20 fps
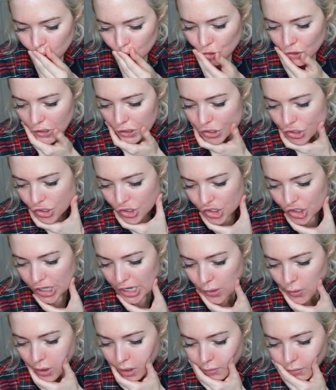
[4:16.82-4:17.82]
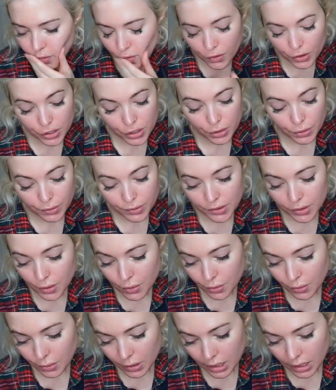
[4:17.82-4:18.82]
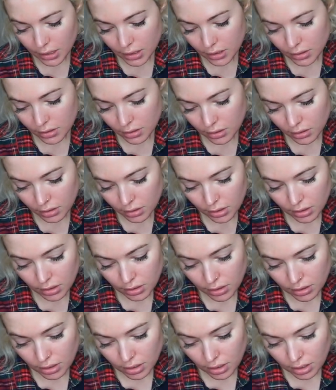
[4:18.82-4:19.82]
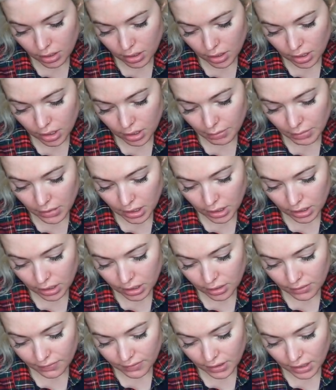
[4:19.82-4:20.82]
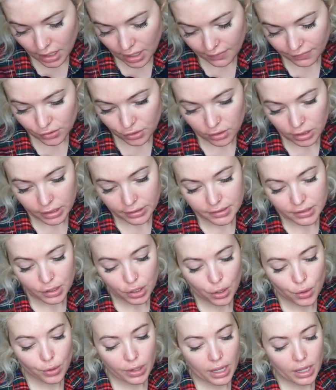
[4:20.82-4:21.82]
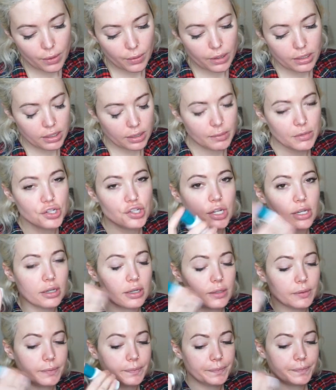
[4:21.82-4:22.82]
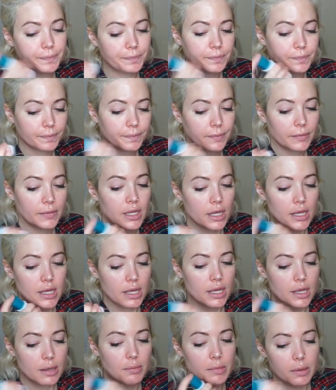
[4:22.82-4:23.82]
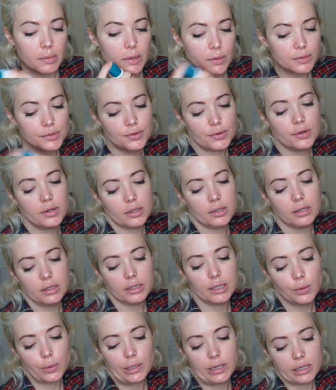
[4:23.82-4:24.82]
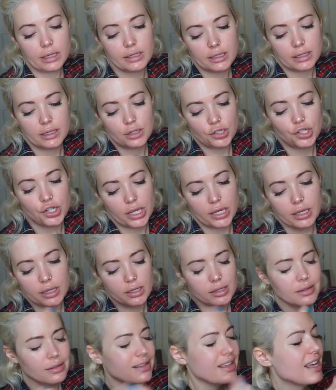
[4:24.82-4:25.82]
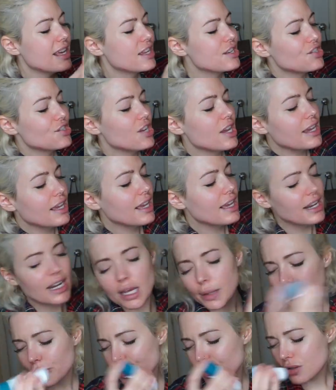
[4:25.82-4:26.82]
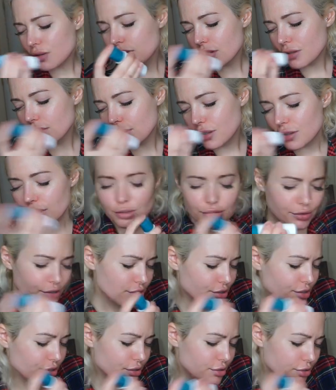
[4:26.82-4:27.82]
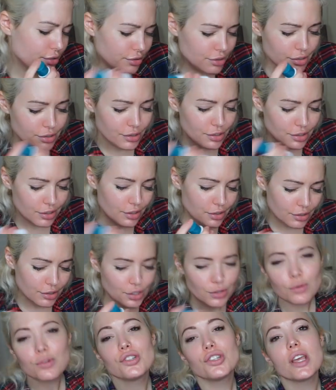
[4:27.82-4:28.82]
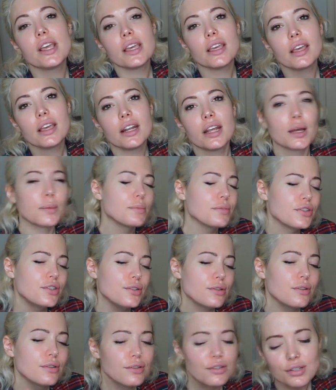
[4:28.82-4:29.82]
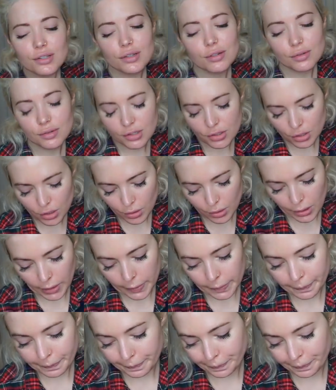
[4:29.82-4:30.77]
Directions shake well before use. Okay um, and evening after cleansing. Okay, wait, let me shake it. Maybe it was really liquidy because I didn't shake it. Shake it up, do do do do do do do do. Shake it up, do do do. Okay.